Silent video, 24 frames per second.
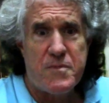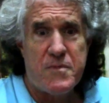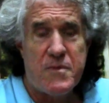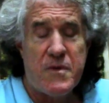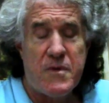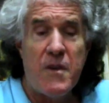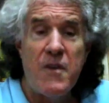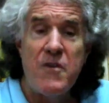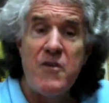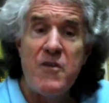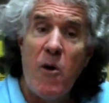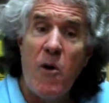
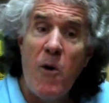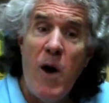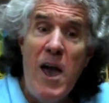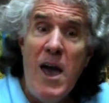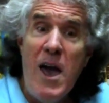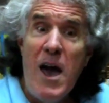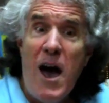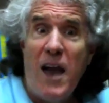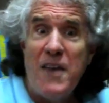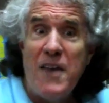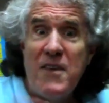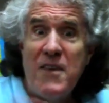So
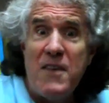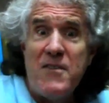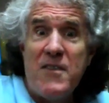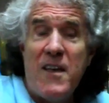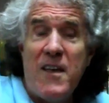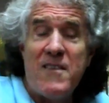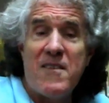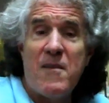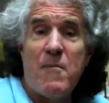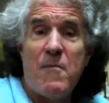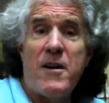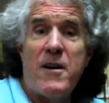I think that's
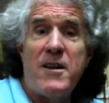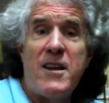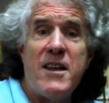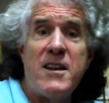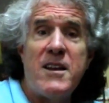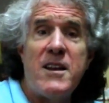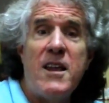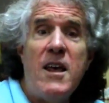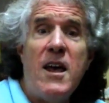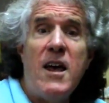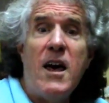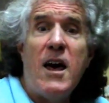about it.
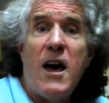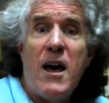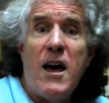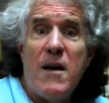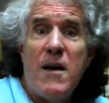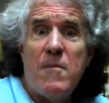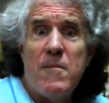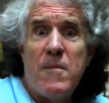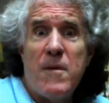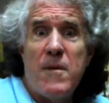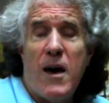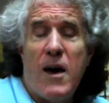
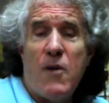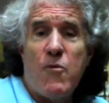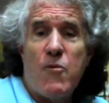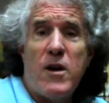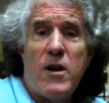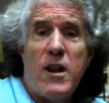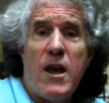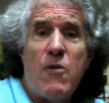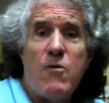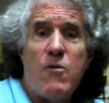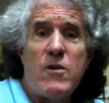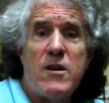What
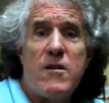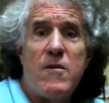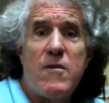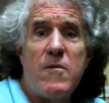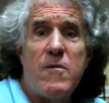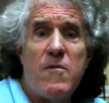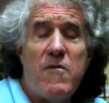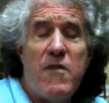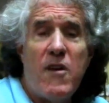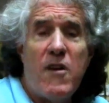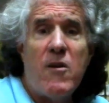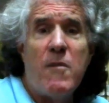I would
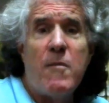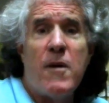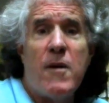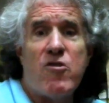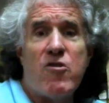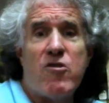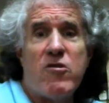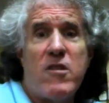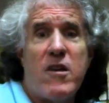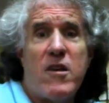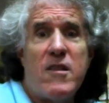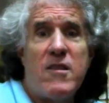very much
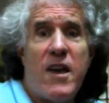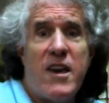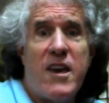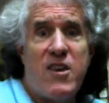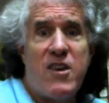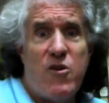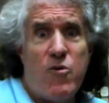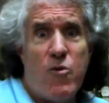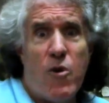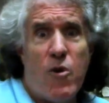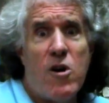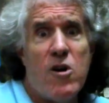like
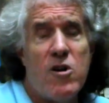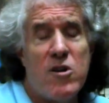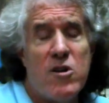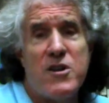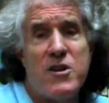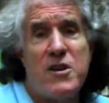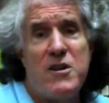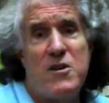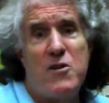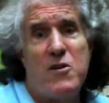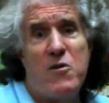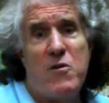you all to
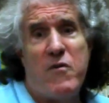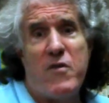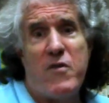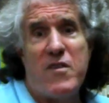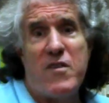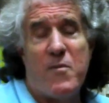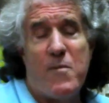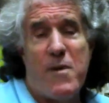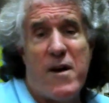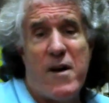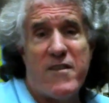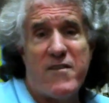do, if it's
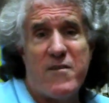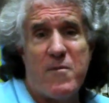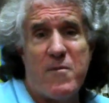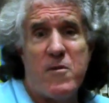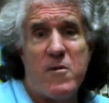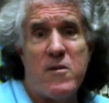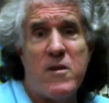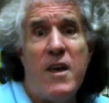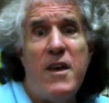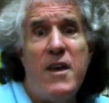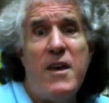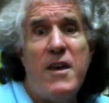possible,
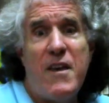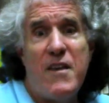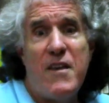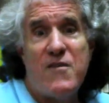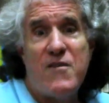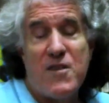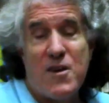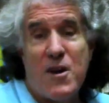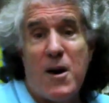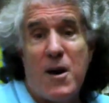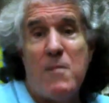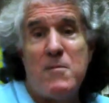is to
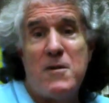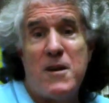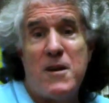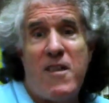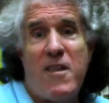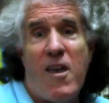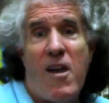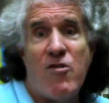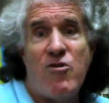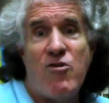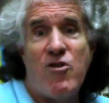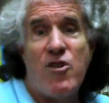come to
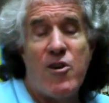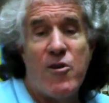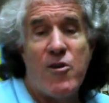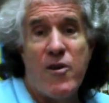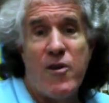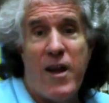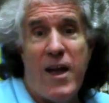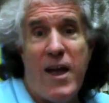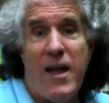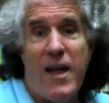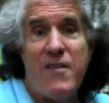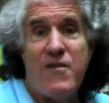Tangier
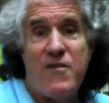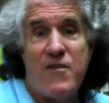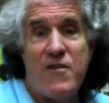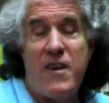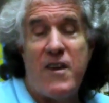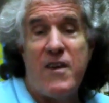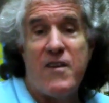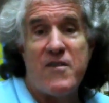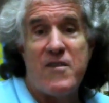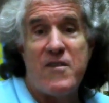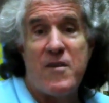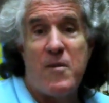and see
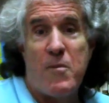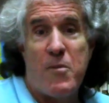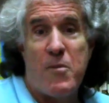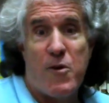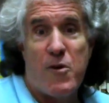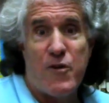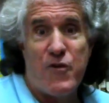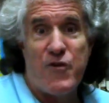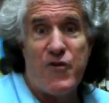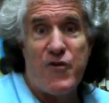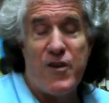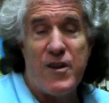us in
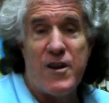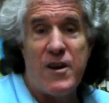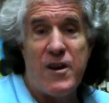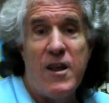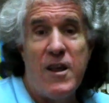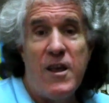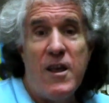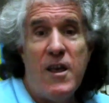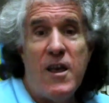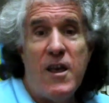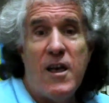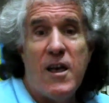person.
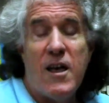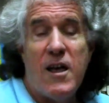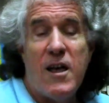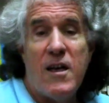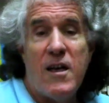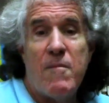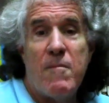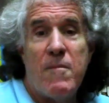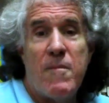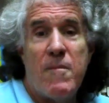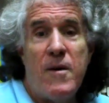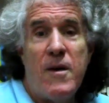
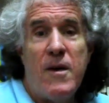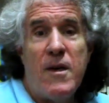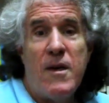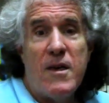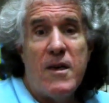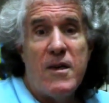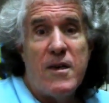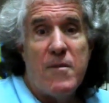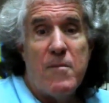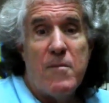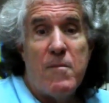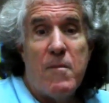
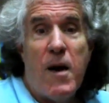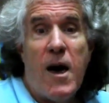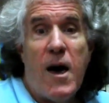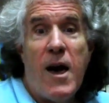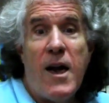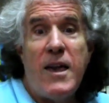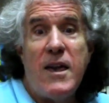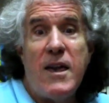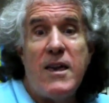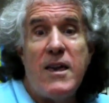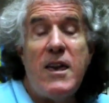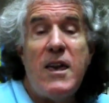My
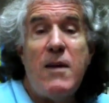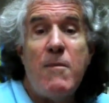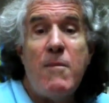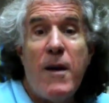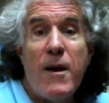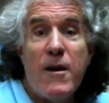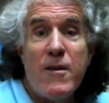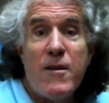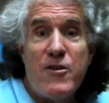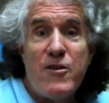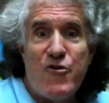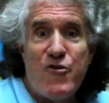
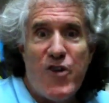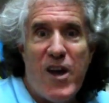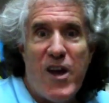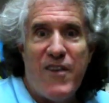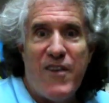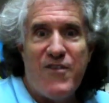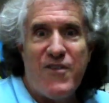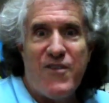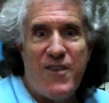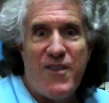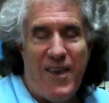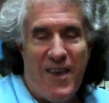email
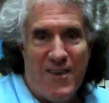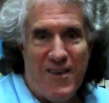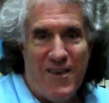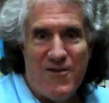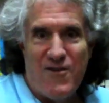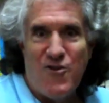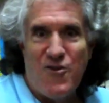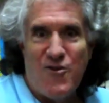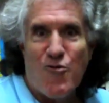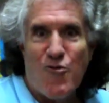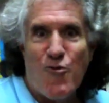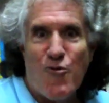address is
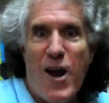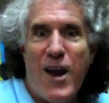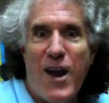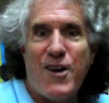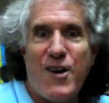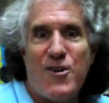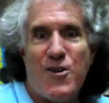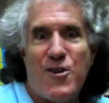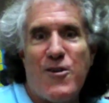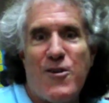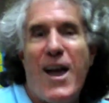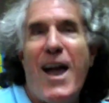
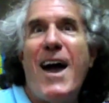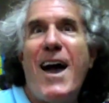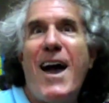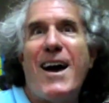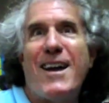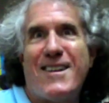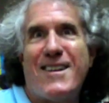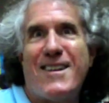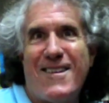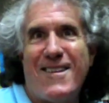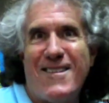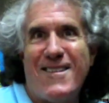
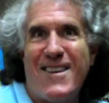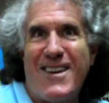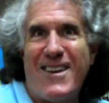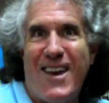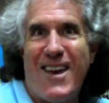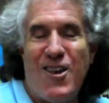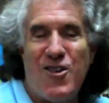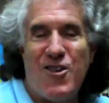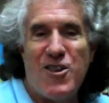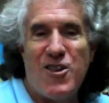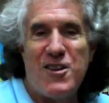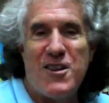
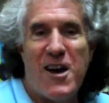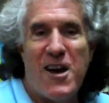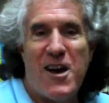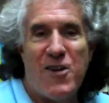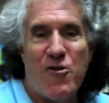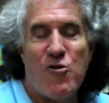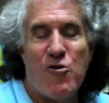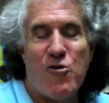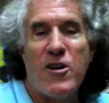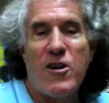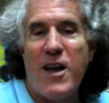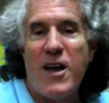
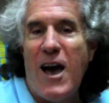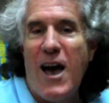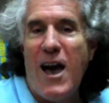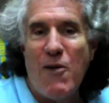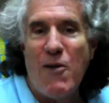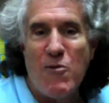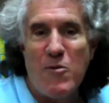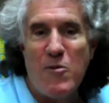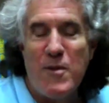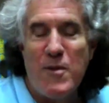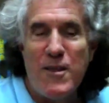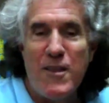director@legation.org. I will
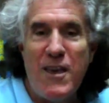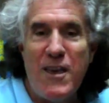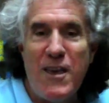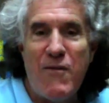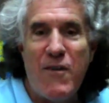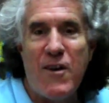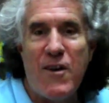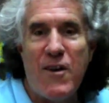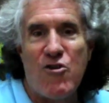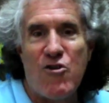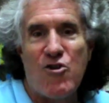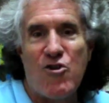be
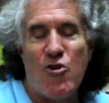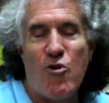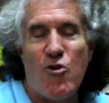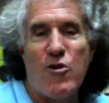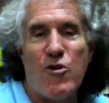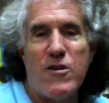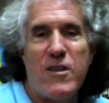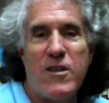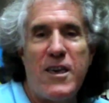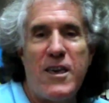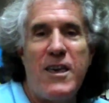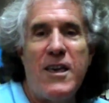leaving
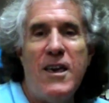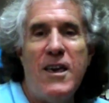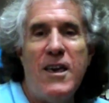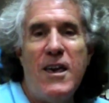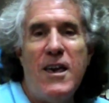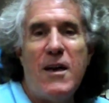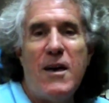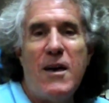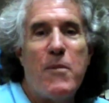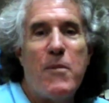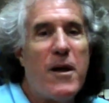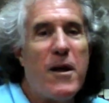shortly,
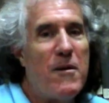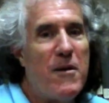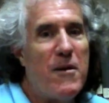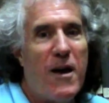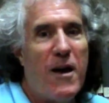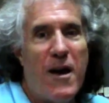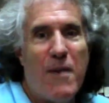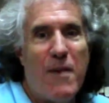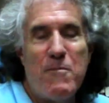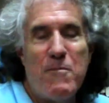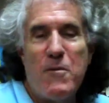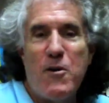but
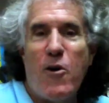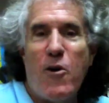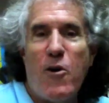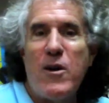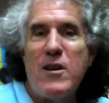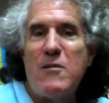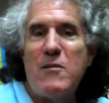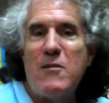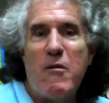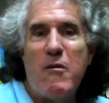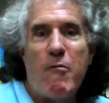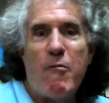I'm going to
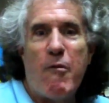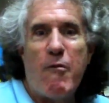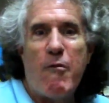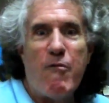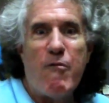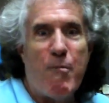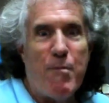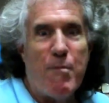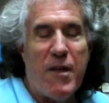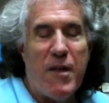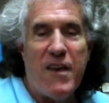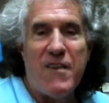be
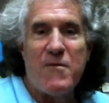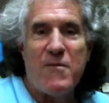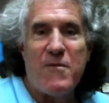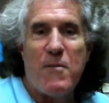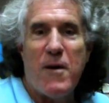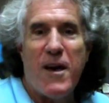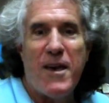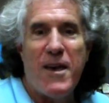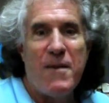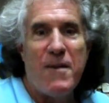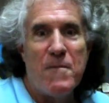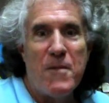replaced
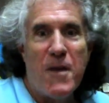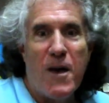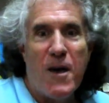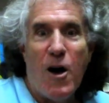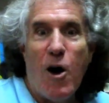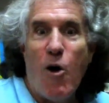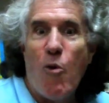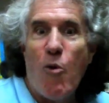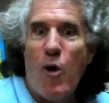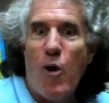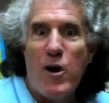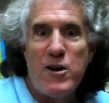by a
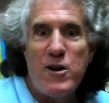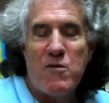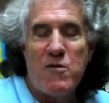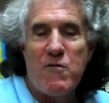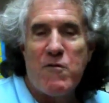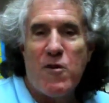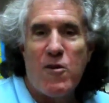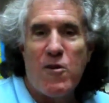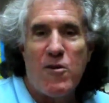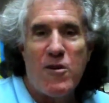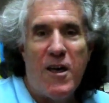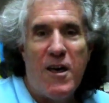
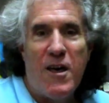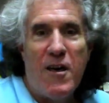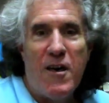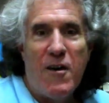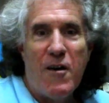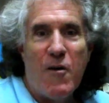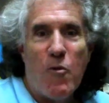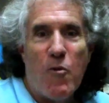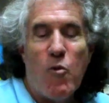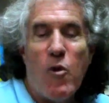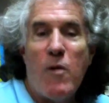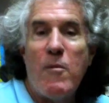wonderful
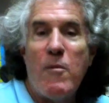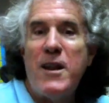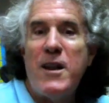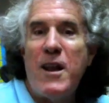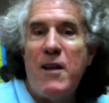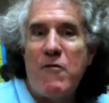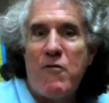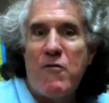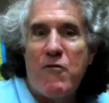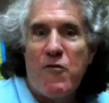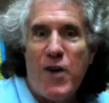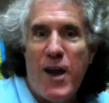woman and
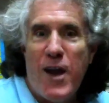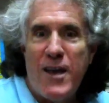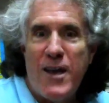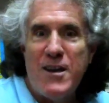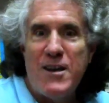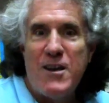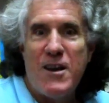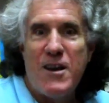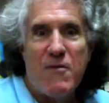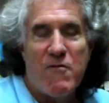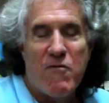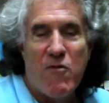
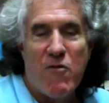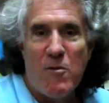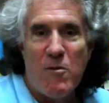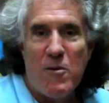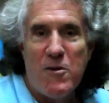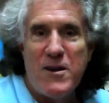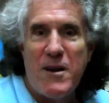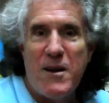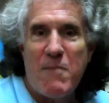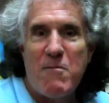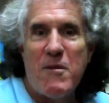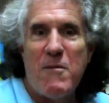friend, former
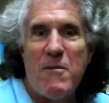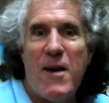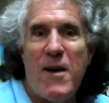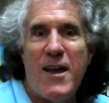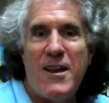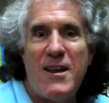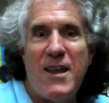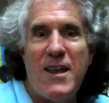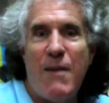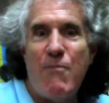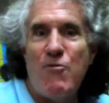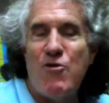diplomat
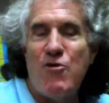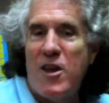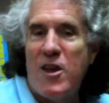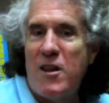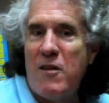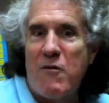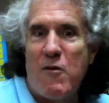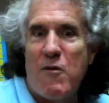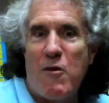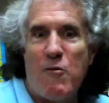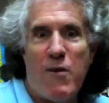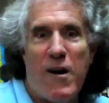named
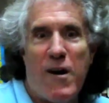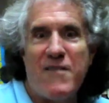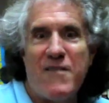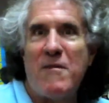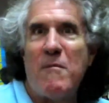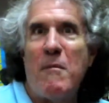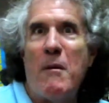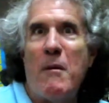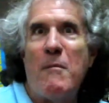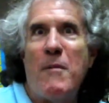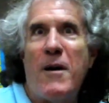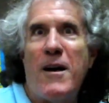Jennifer
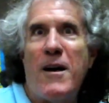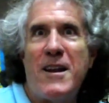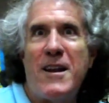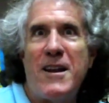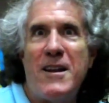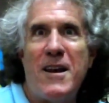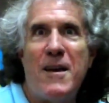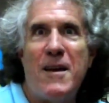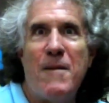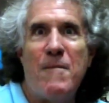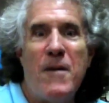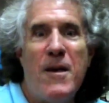
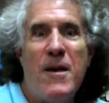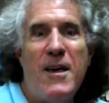Rasimamanana.